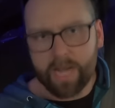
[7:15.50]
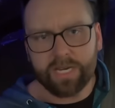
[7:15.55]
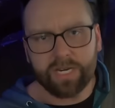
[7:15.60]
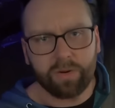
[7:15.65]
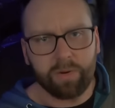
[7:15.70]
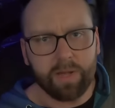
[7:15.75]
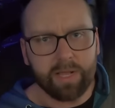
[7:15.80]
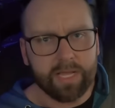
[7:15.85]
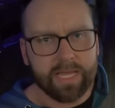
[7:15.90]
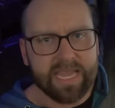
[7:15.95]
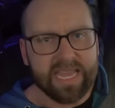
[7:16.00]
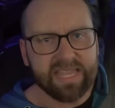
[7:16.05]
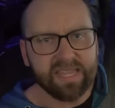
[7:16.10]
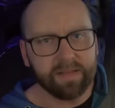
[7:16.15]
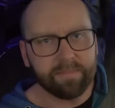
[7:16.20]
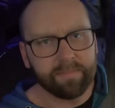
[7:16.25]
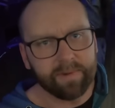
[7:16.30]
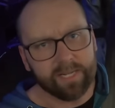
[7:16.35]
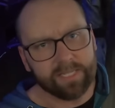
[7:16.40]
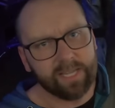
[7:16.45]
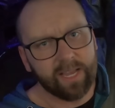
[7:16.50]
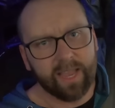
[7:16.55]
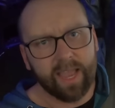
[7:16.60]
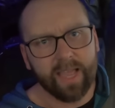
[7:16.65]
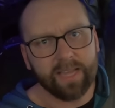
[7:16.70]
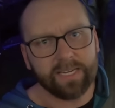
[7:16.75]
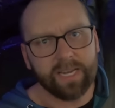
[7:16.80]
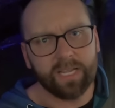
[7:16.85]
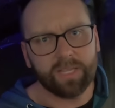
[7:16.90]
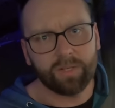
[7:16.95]
I had to quickly eat them because I
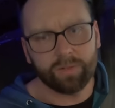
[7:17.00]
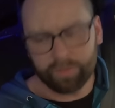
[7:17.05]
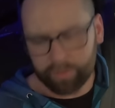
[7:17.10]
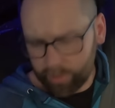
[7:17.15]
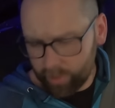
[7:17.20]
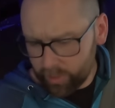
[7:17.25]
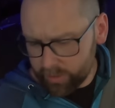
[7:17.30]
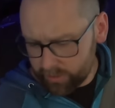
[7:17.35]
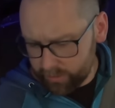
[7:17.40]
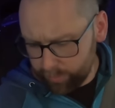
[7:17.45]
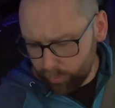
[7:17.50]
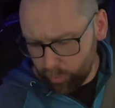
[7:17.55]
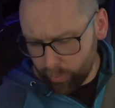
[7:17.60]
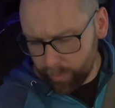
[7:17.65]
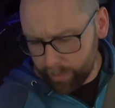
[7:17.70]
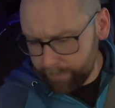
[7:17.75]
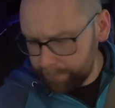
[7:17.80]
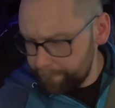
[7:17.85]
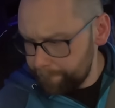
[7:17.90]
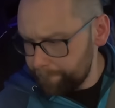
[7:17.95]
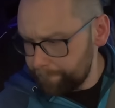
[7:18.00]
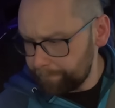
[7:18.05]
can't take those across the border.